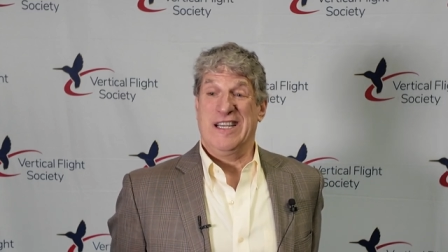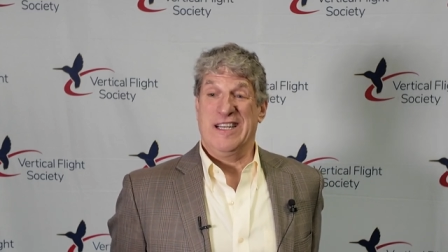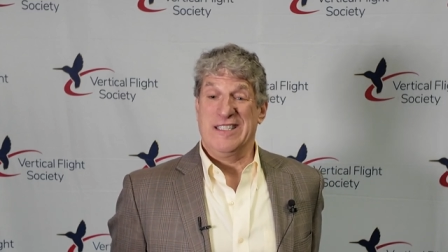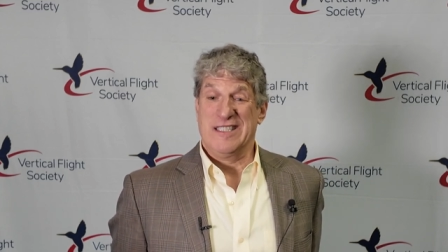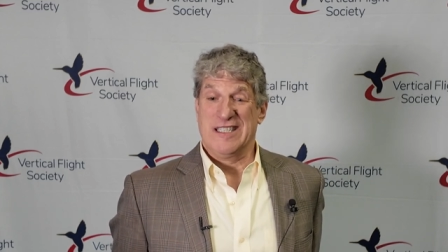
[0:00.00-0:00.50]

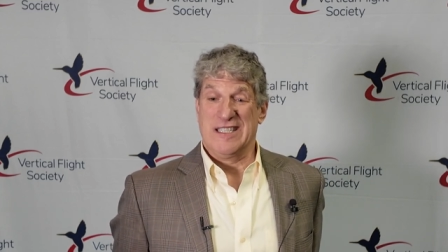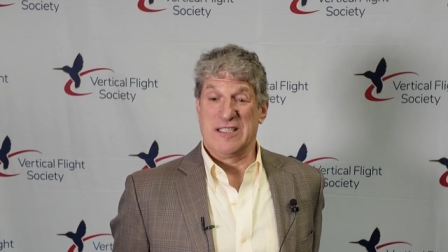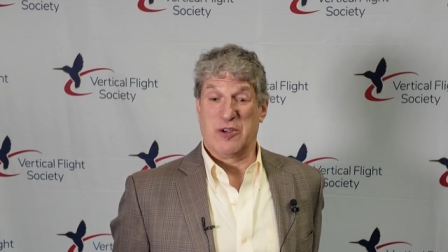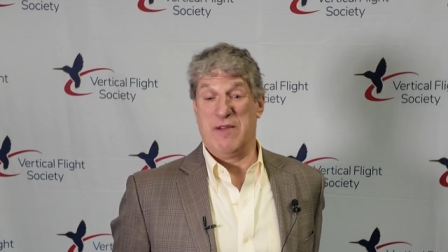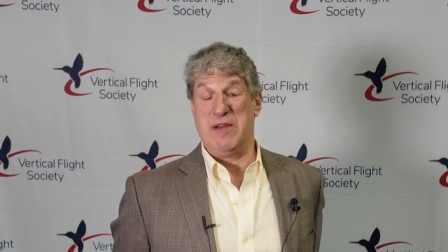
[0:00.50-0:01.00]
And uh,
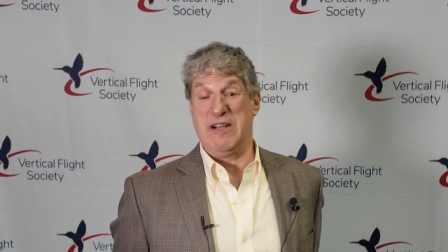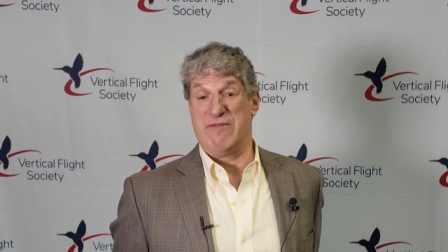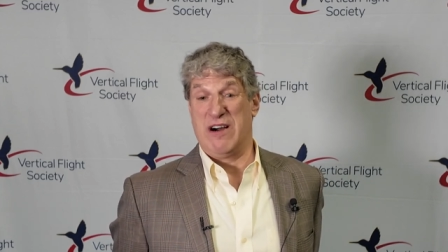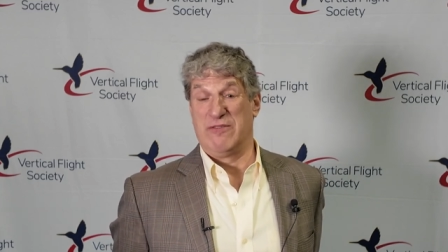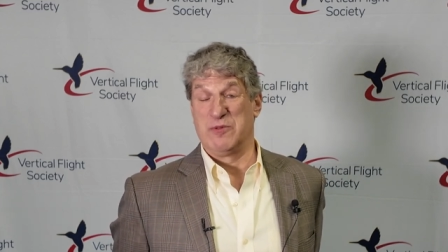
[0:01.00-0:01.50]
so I've been
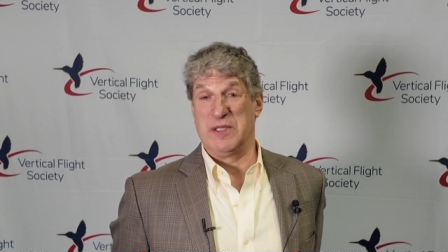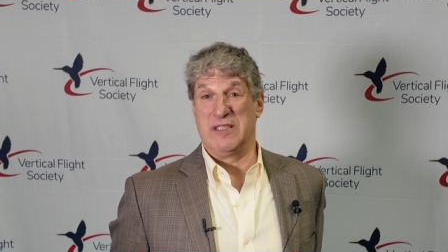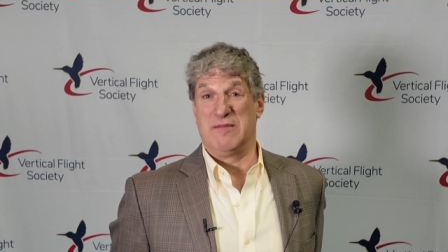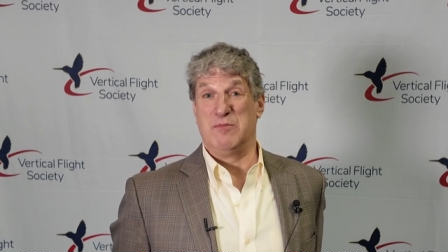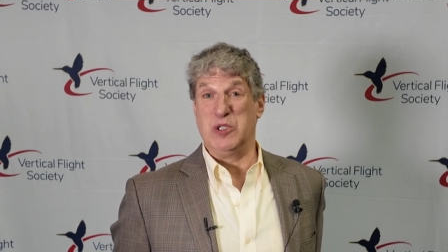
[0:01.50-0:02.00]
involved with
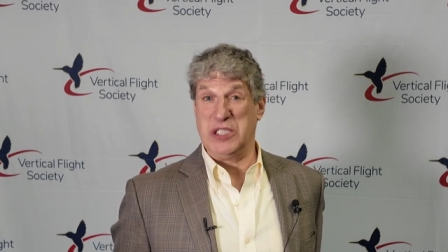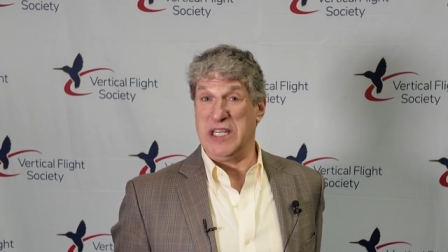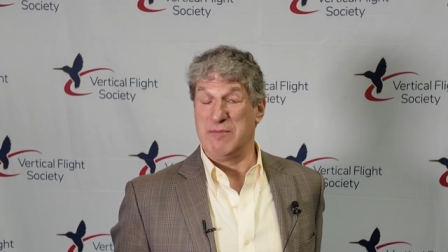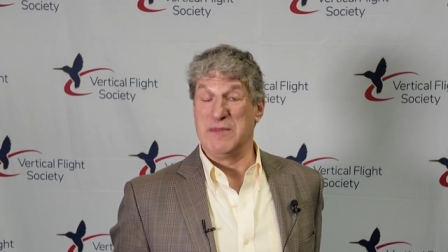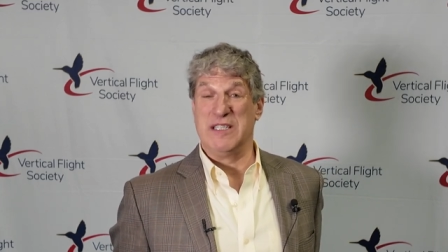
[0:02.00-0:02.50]
the
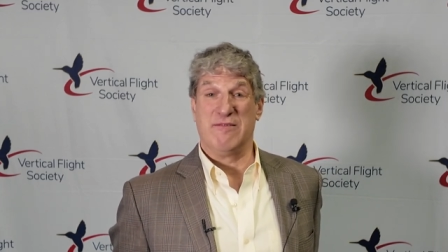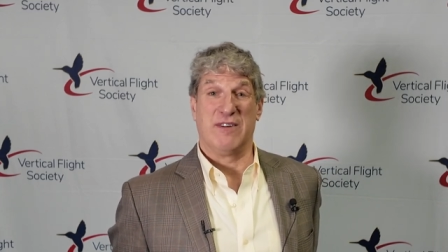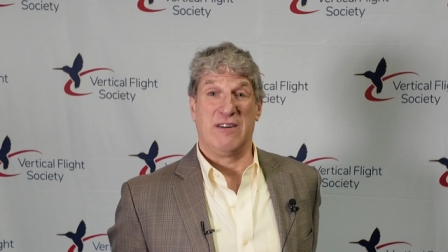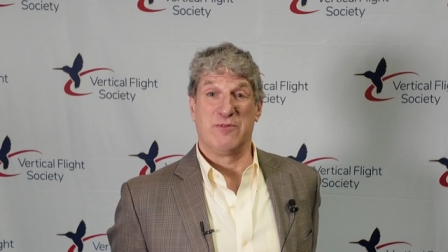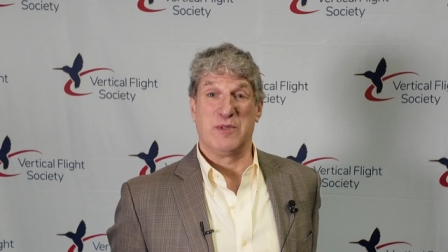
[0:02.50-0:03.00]
museum and
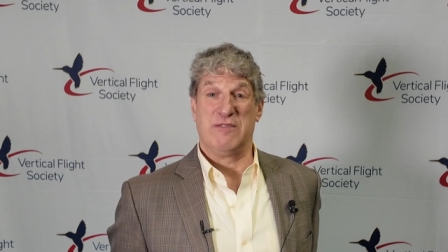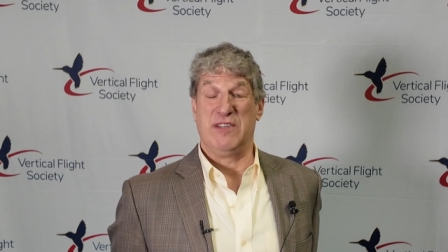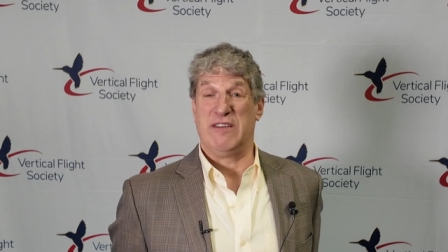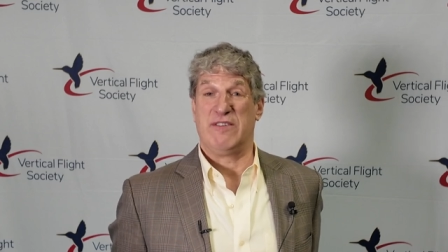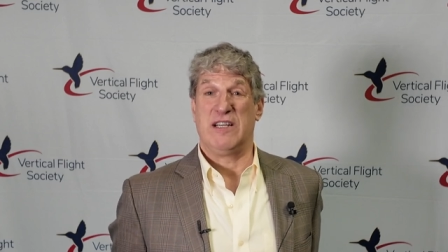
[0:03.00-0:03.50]
involved with
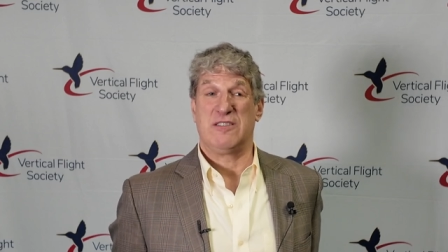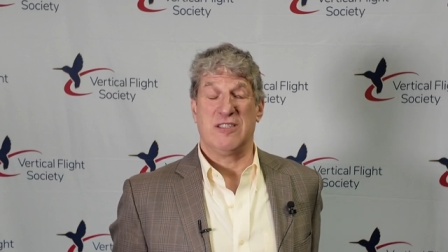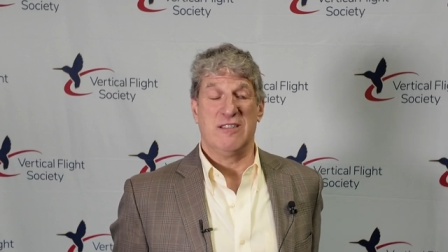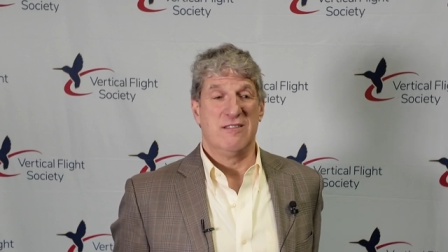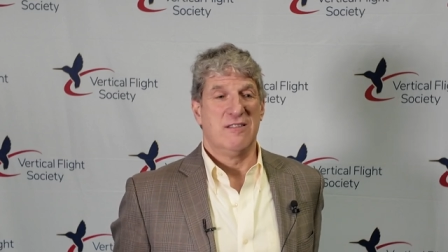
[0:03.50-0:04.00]
the VFS
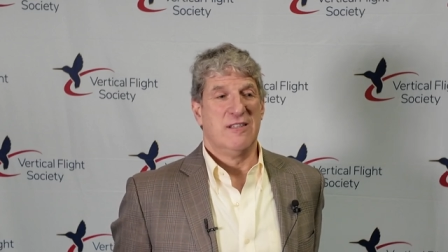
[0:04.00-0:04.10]
and